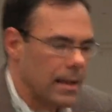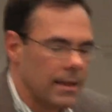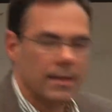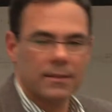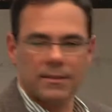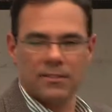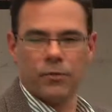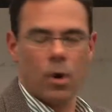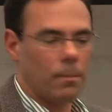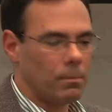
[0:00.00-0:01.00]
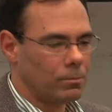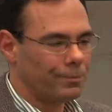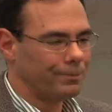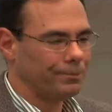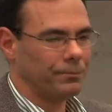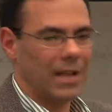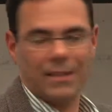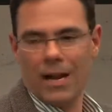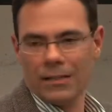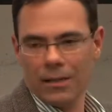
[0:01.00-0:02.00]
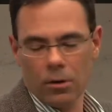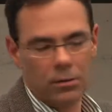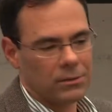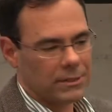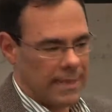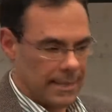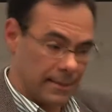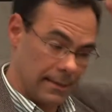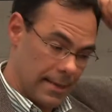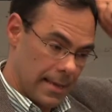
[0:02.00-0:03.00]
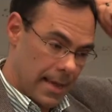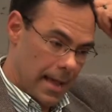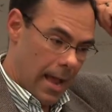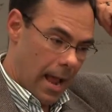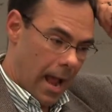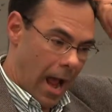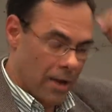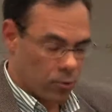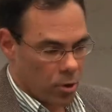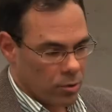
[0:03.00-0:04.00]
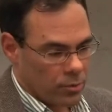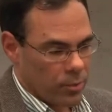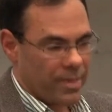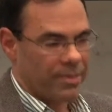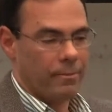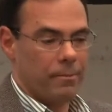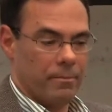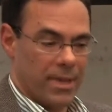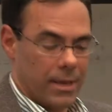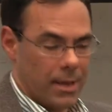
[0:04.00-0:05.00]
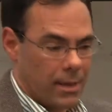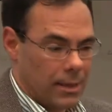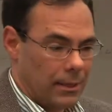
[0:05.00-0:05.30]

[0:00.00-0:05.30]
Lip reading: it's from an article that I wrote with Bia